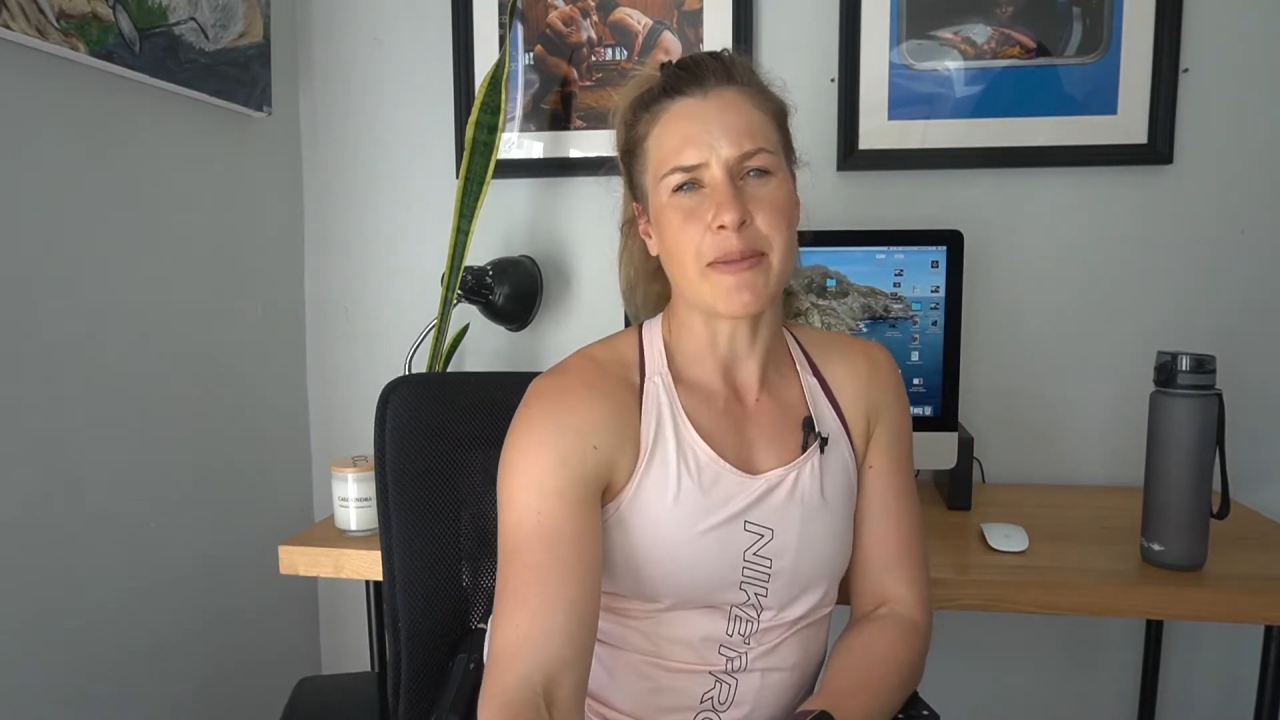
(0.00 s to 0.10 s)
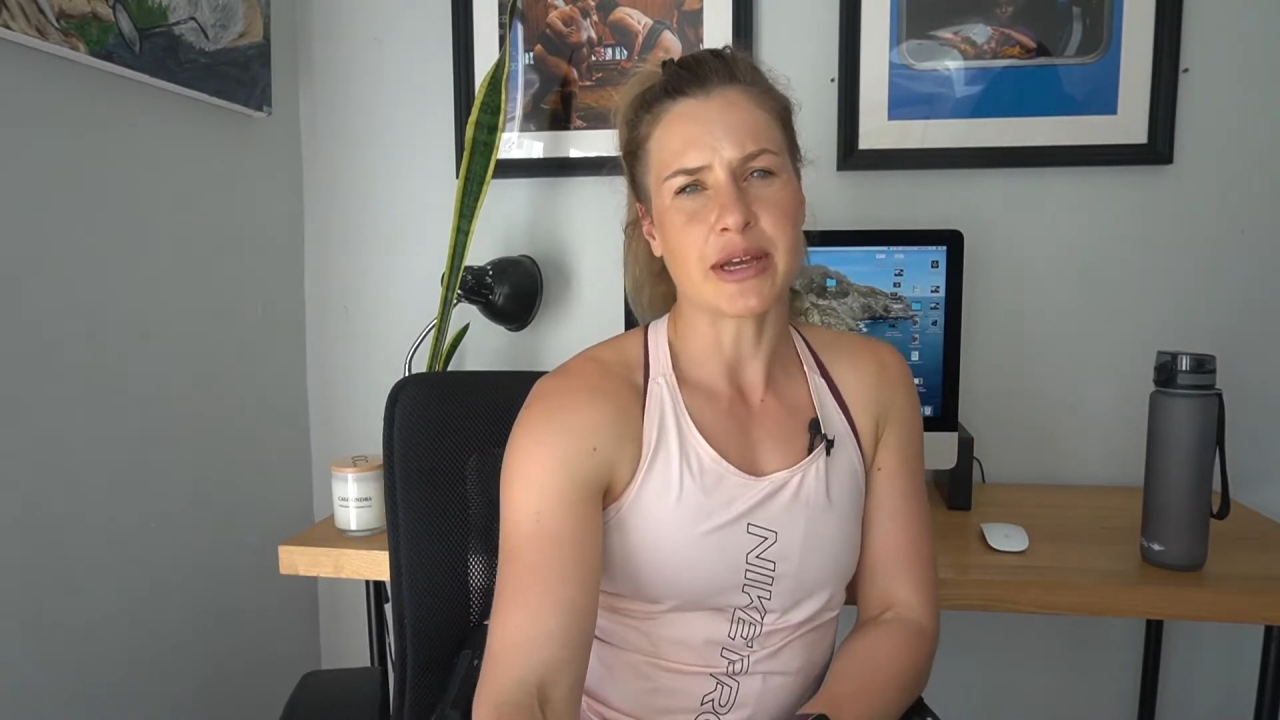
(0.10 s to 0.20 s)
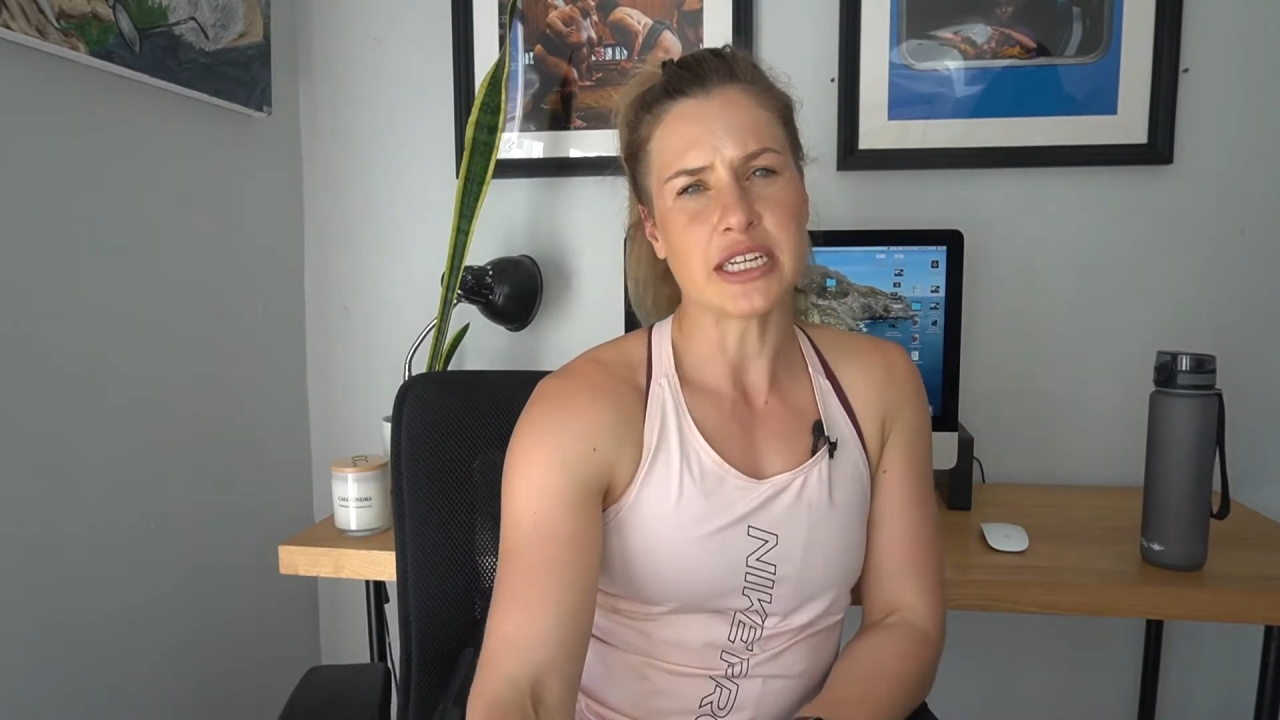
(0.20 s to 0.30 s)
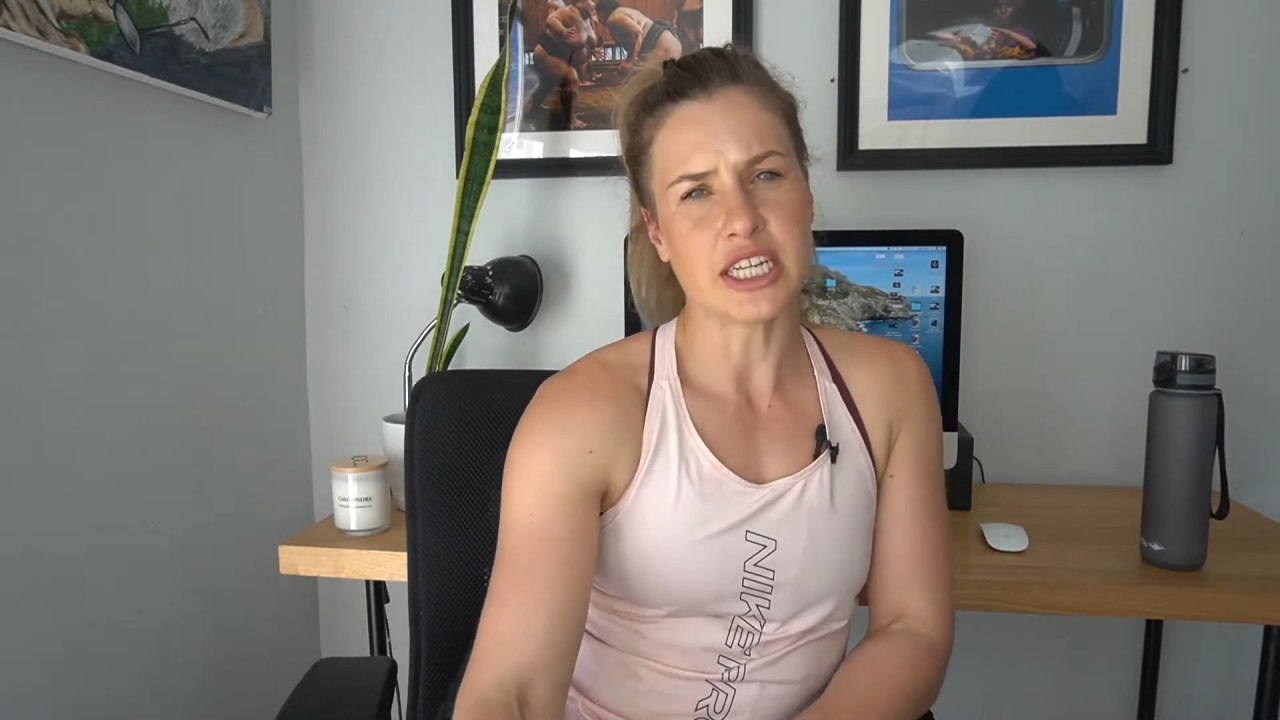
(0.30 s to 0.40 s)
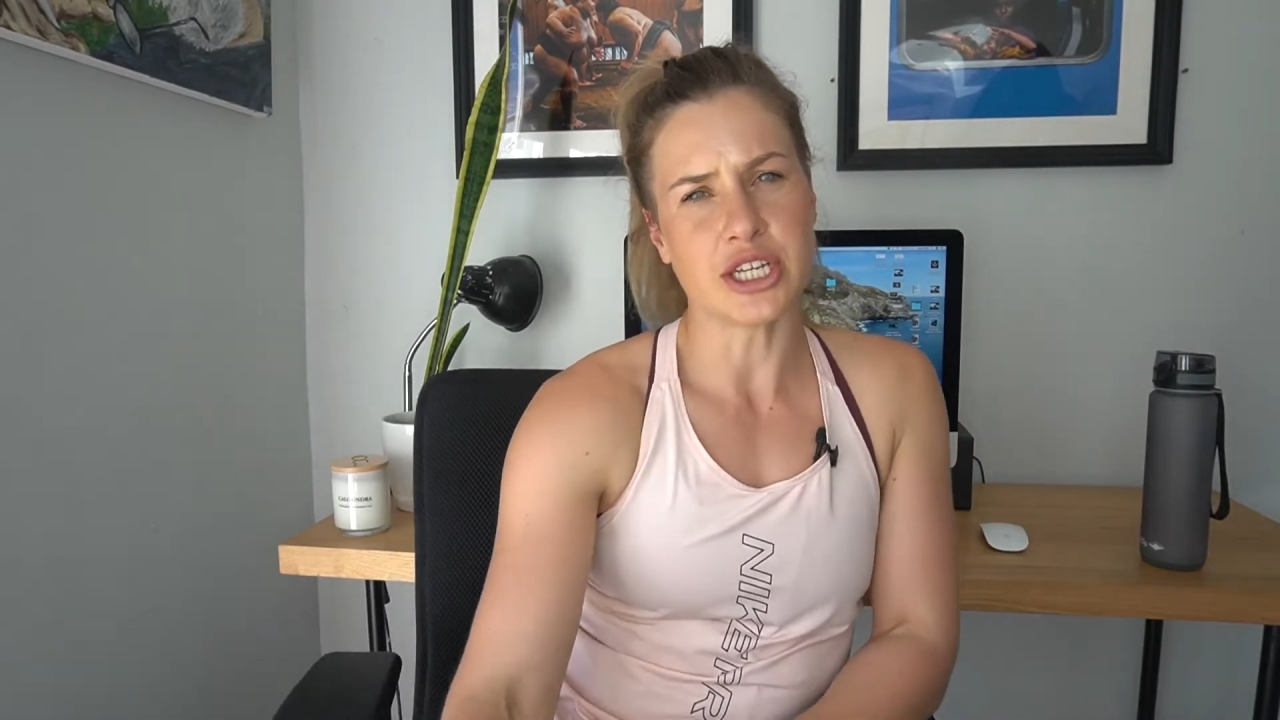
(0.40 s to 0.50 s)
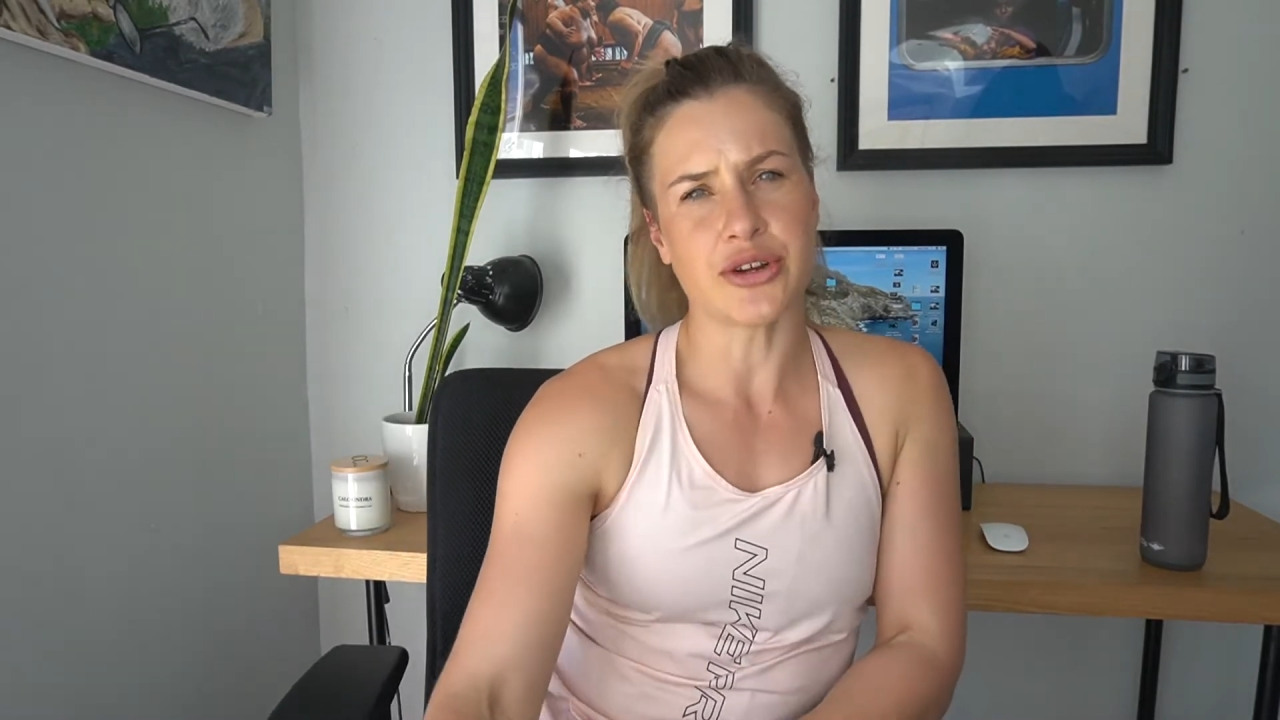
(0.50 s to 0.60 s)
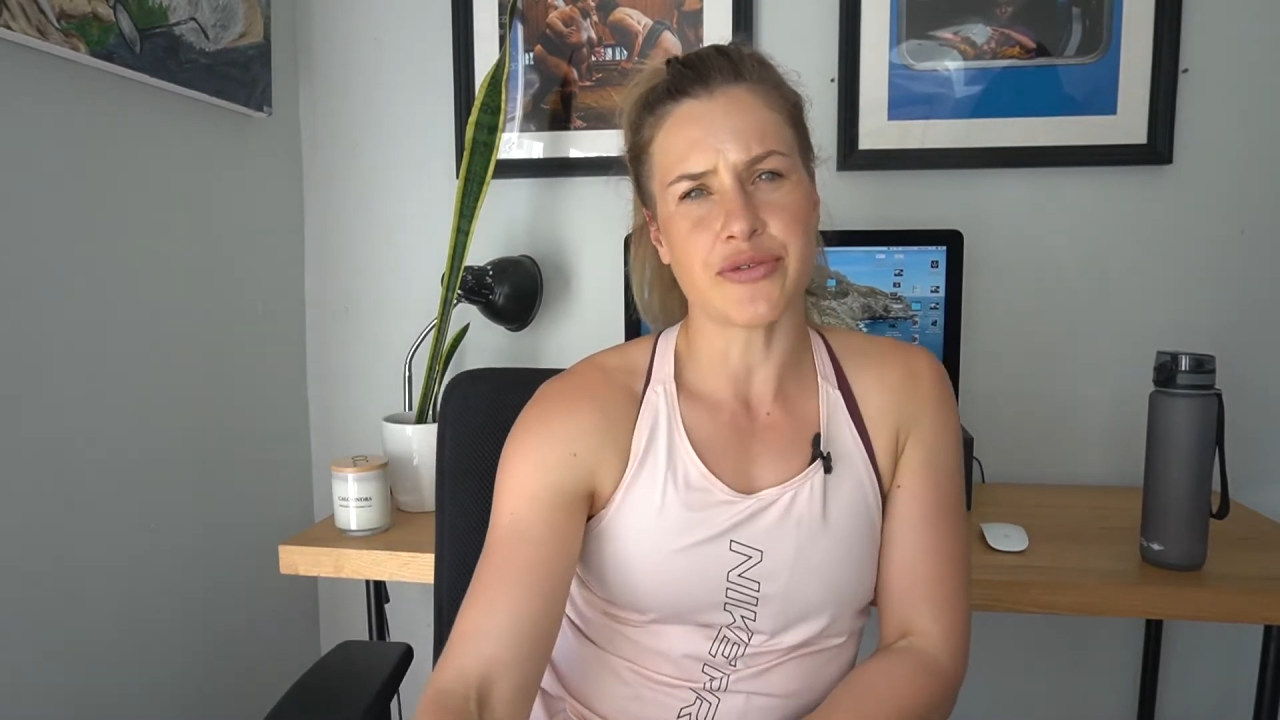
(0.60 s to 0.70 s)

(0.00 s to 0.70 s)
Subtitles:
continue